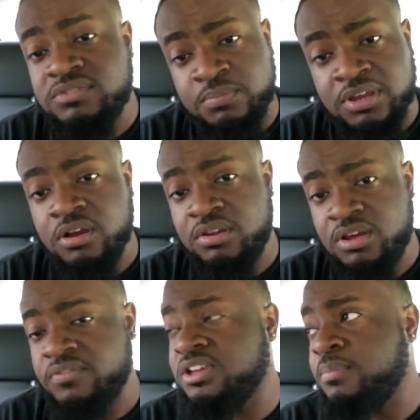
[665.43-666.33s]
to be on
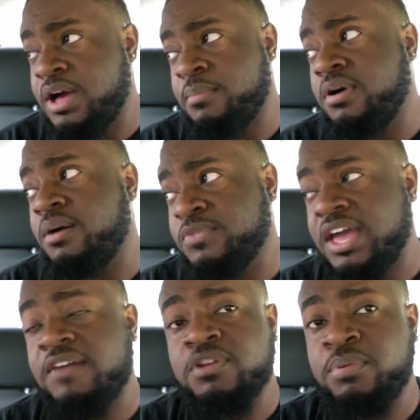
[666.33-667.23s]
Love and Hip Hop on um, the
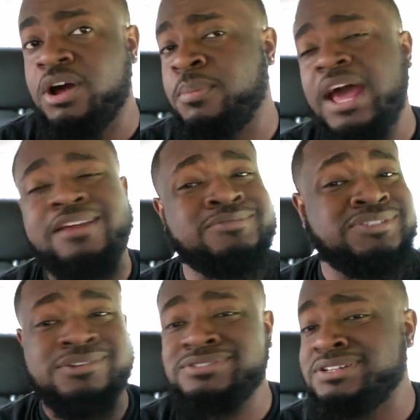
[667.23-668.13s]
after party, but I don't
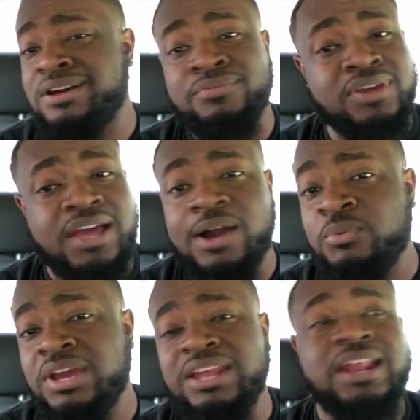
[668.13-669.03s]
seriously don't think I
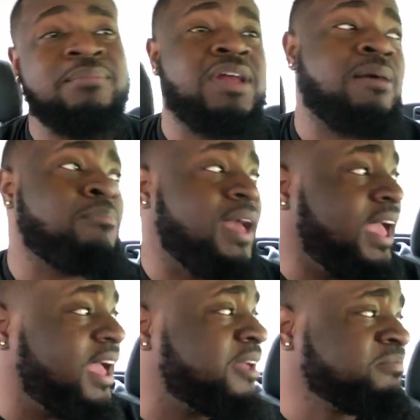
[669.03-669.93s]
will, and I'm not
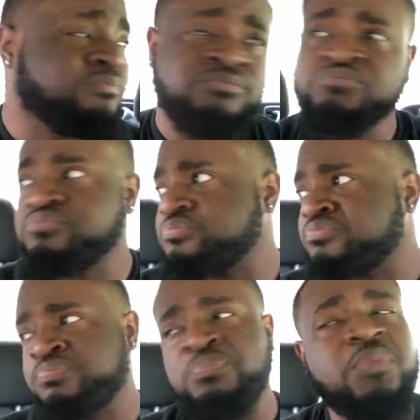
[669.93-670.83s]
mad.
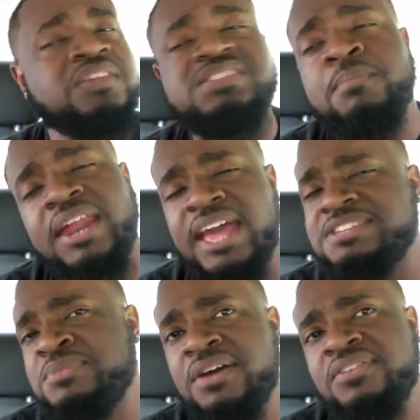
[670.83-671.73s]
Somebody
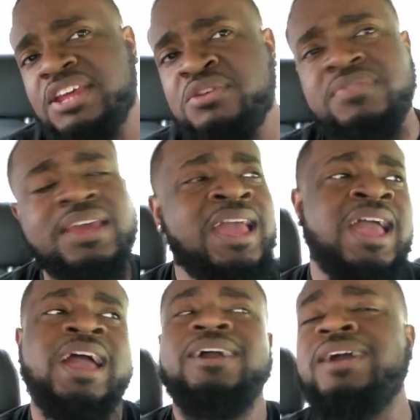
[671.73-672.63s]
asked me the other day, you think,
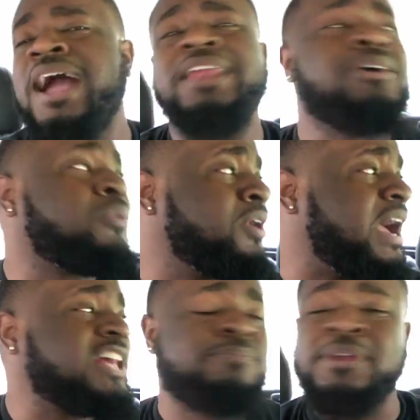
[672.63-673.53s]
girl, I don't care.
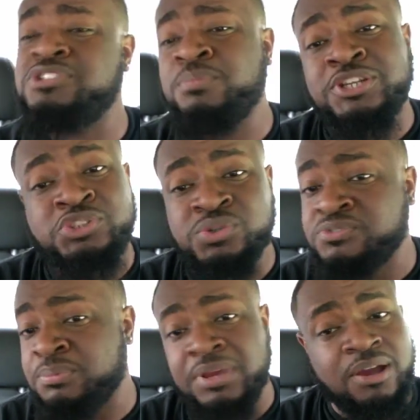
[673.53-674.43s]
I speak too much
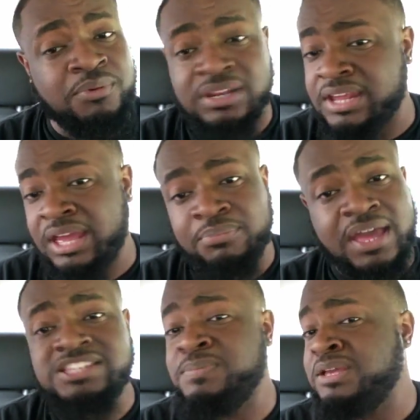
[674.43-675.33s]
truth to be on that damn
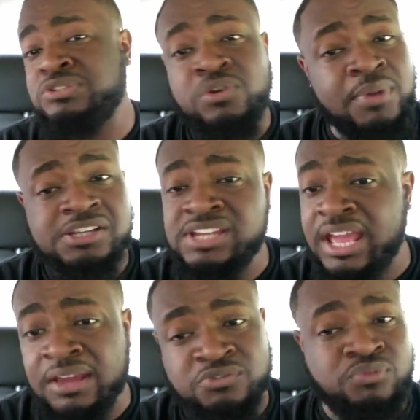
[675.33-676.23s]
thing. I speak too much
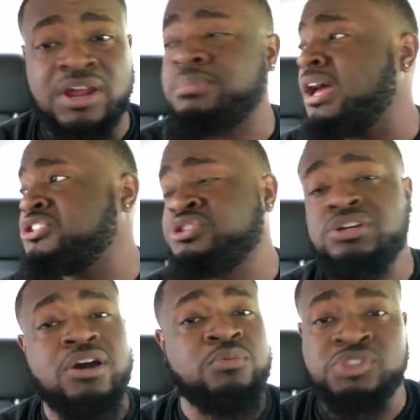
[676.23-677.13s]
damn truth. I'm not
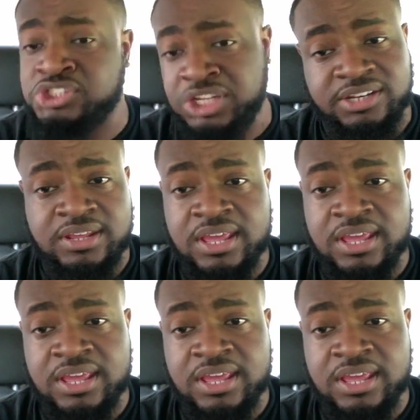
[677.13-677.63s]
sugarcoating shit.